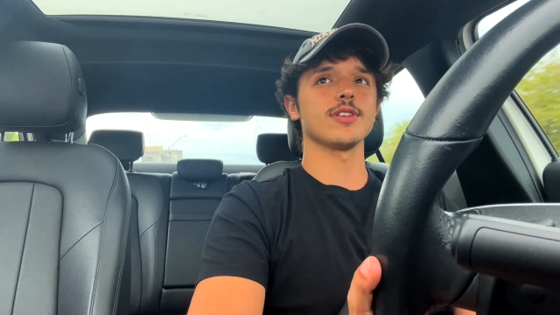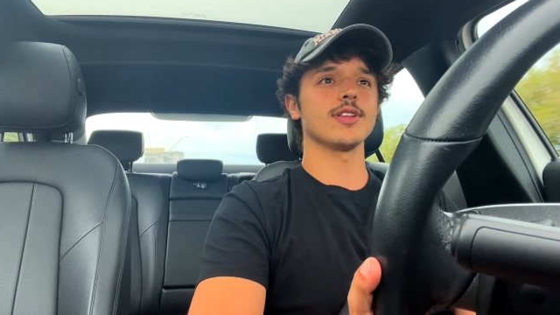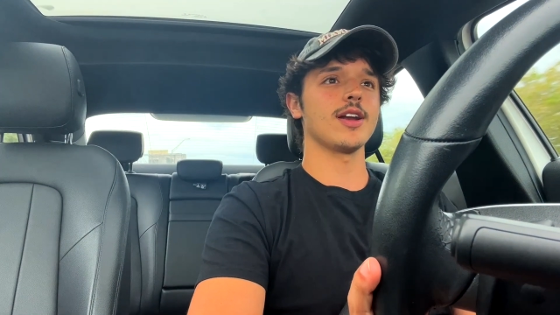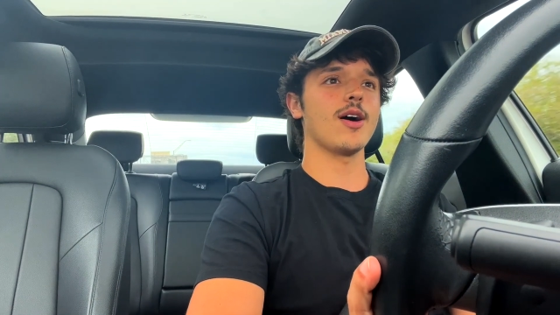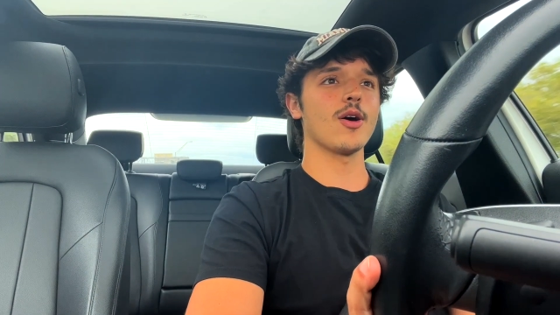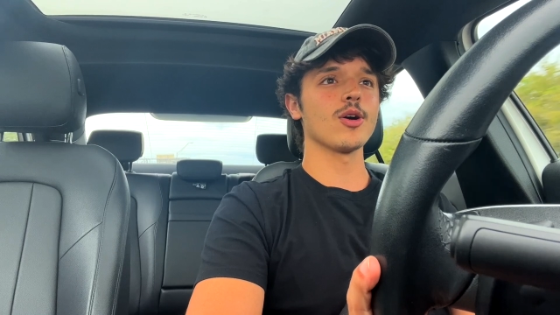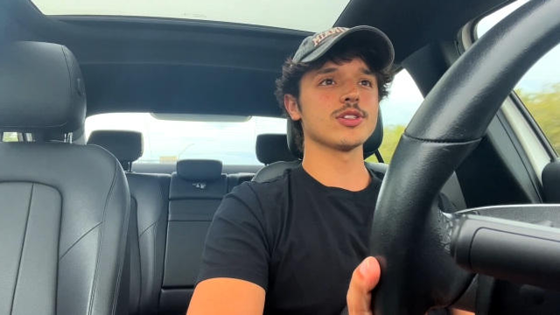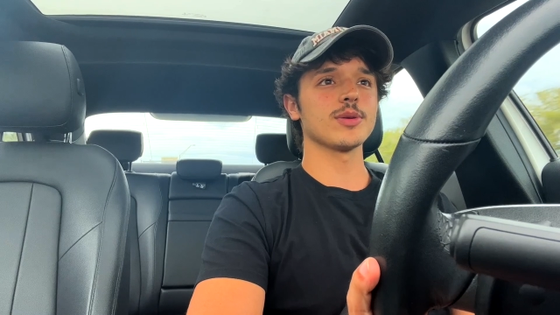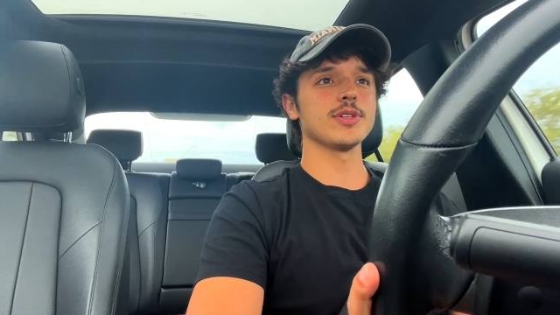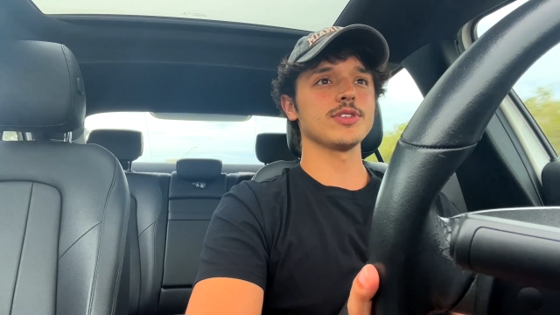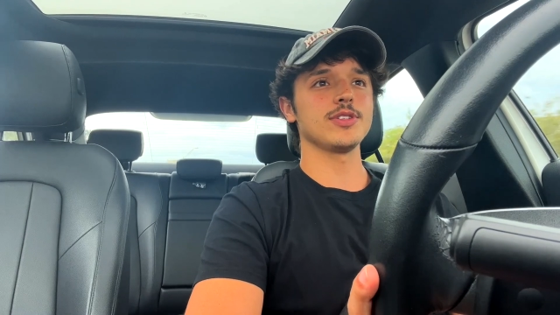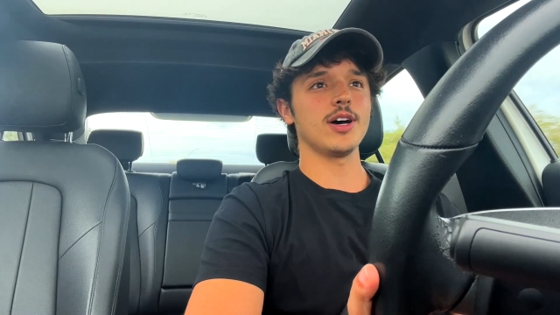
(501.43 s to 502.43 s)
And I heard some
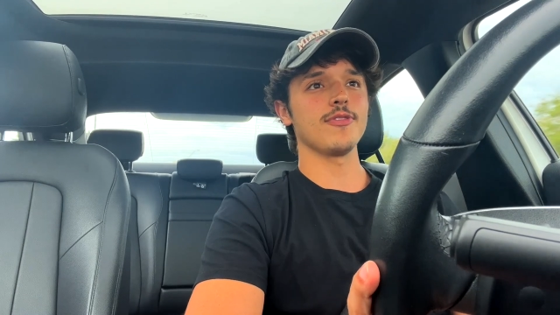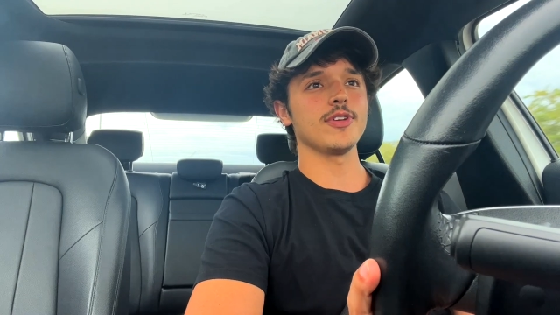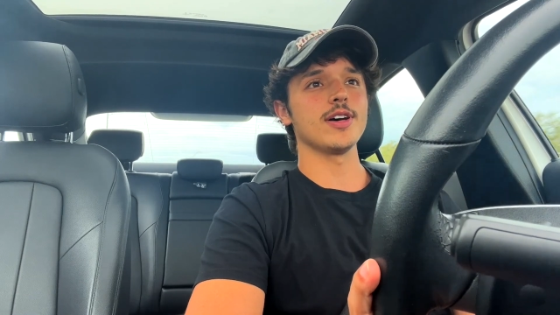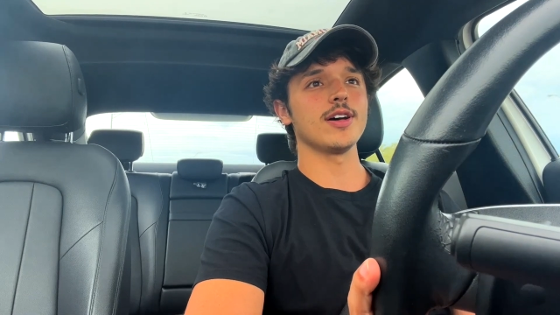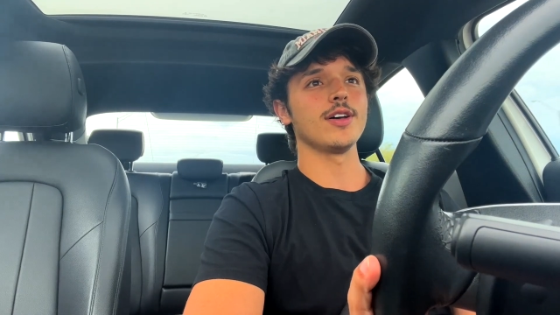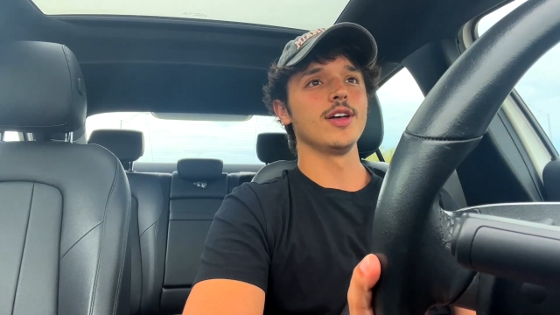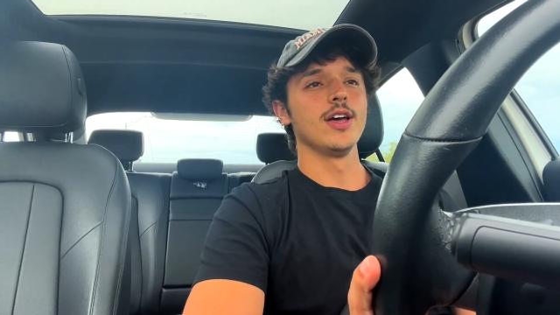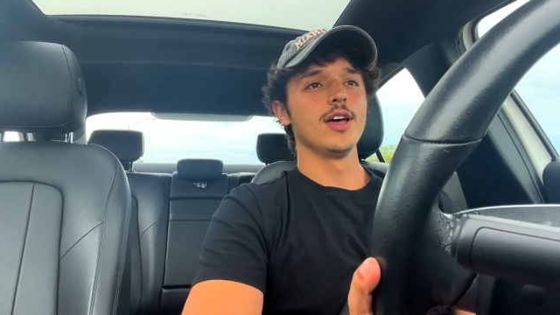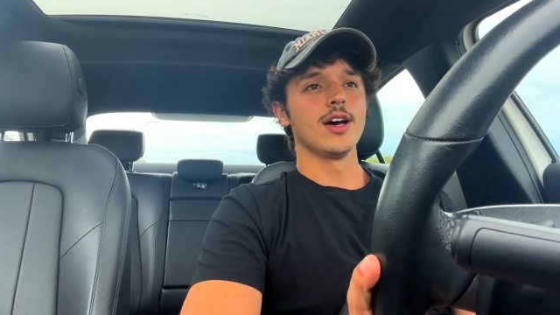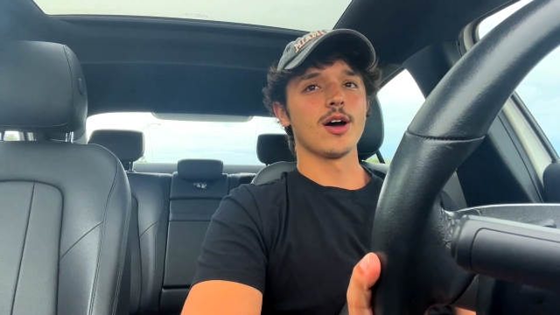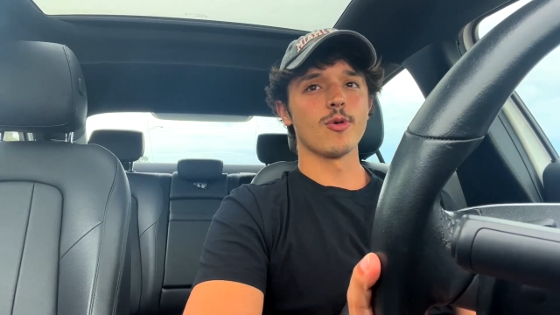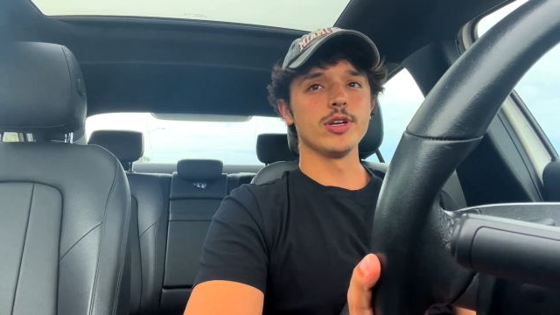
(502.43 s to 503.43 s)
of this stuff in a,
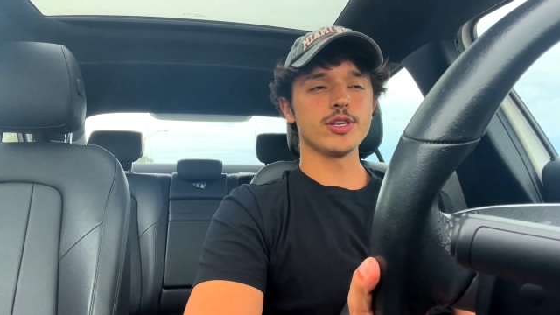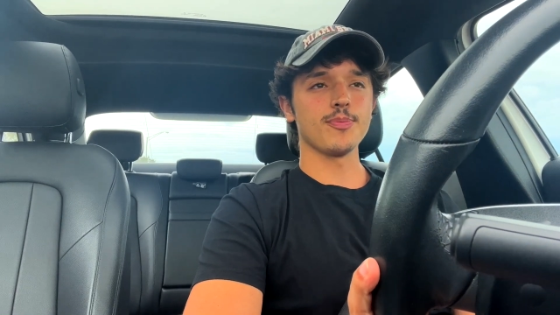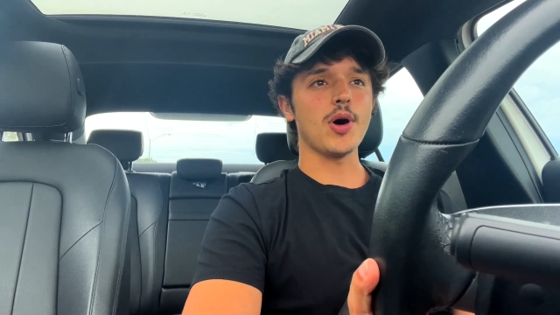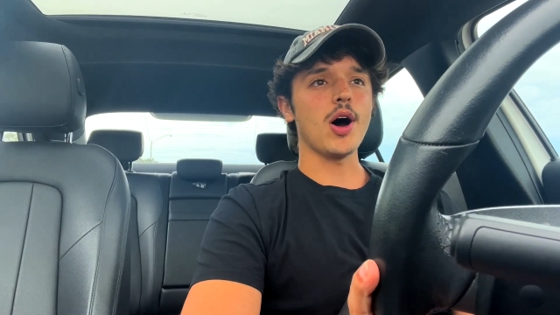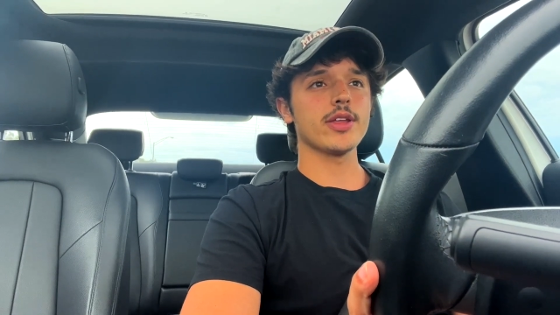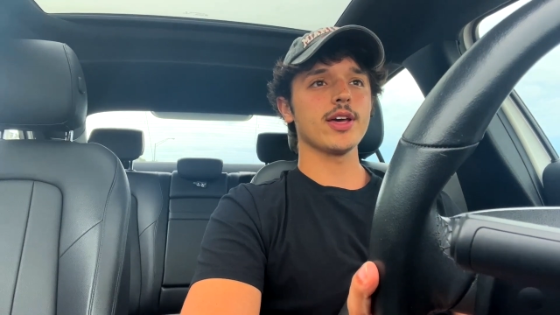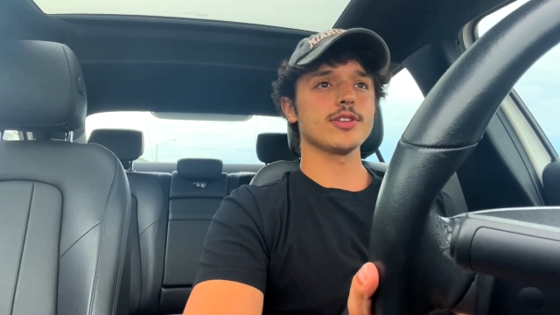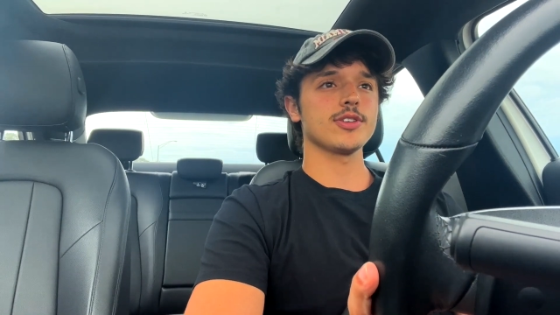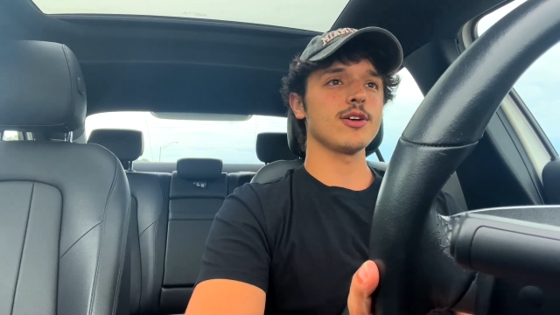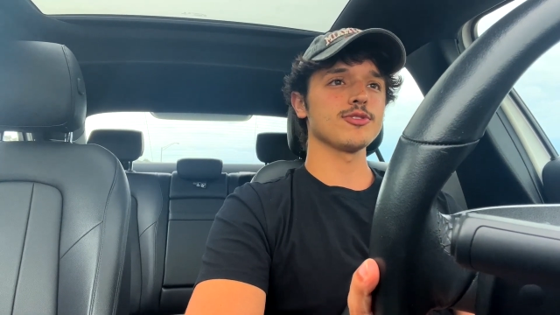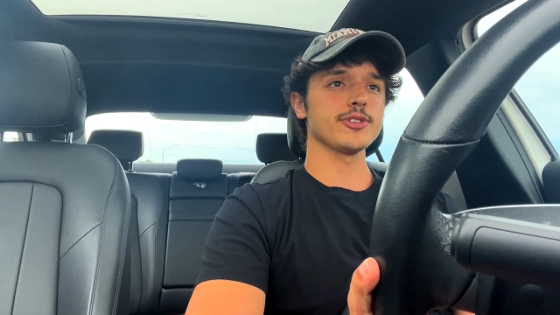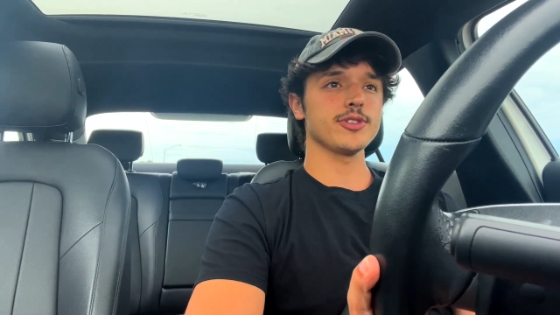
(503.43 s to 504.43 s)
a recent podcast I
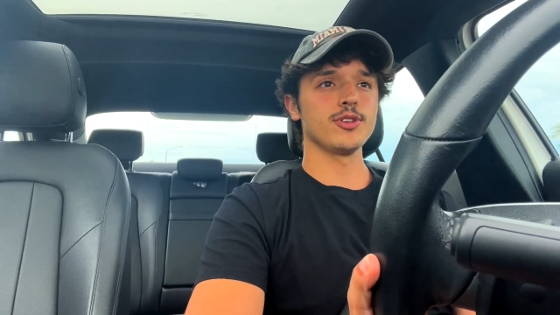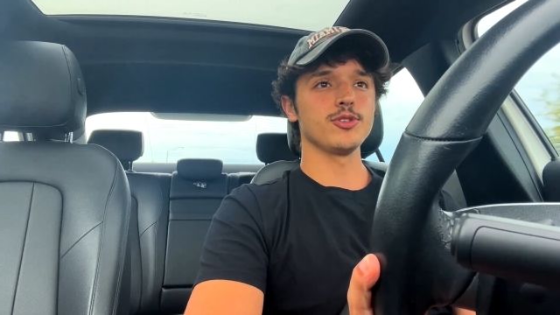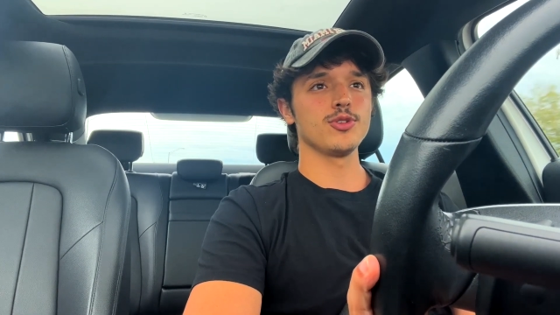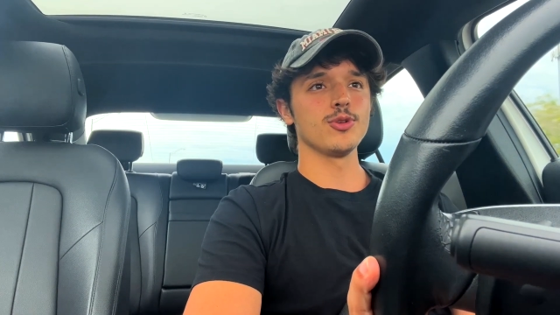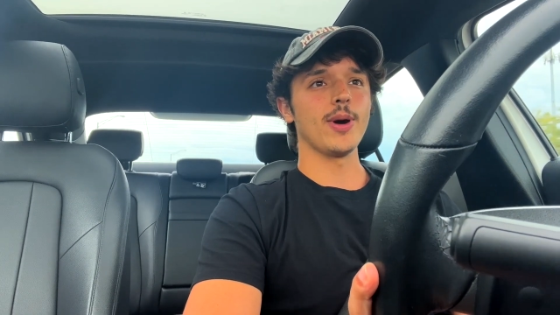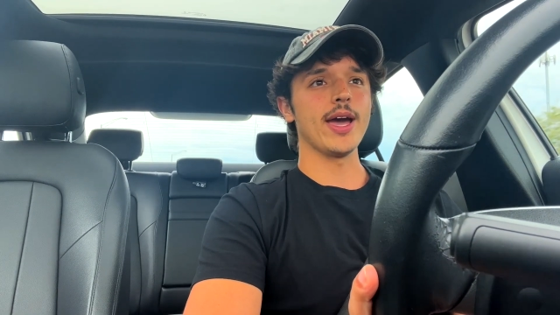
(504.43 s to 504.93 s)
was listening to,